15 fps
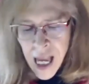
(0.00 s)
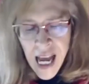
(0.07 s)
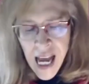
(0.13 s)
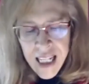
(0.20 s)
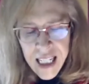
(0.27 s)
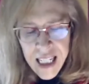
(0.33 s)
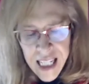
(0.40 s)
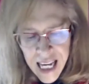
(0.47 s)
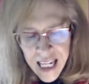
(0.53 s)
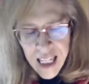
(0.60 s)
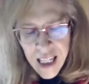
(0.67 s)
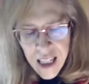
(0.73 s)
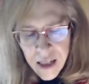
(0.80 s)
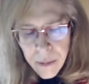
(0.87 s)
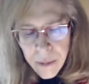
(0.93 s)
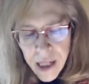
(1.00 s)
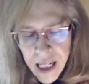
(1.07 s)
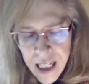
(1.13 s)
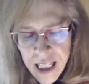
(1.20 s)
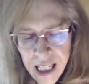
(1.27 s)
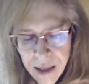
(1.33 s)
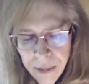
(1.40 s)
And second,
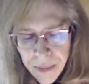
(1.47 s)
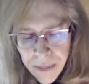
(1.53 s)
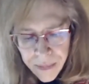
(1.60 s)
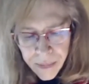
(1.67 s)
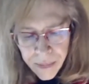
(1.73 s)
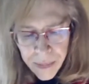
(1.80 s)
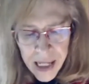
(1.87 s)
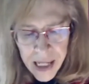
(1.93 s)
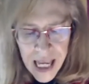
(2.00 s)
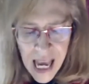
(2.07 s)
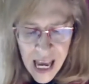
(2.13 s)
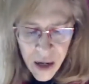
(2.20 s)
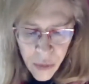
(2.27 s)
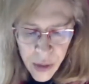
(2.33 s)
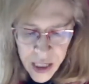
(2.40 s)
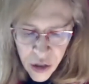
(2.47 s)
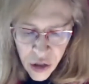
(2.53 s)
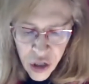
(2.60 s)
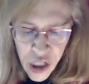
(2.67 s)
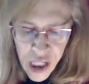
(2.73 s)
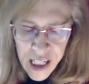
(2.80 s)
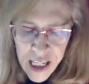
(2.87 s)
because he began
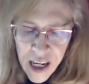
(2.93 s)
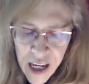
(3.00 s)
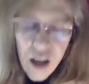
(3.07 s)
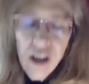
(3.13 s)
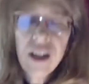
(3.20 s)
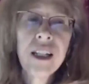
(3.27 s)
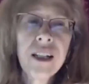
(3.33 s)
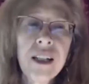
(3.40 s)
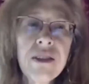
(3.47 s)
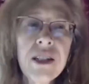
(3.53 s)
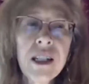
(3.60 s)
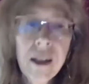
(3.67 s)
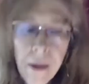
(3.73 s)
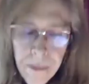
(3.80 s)
researching narratives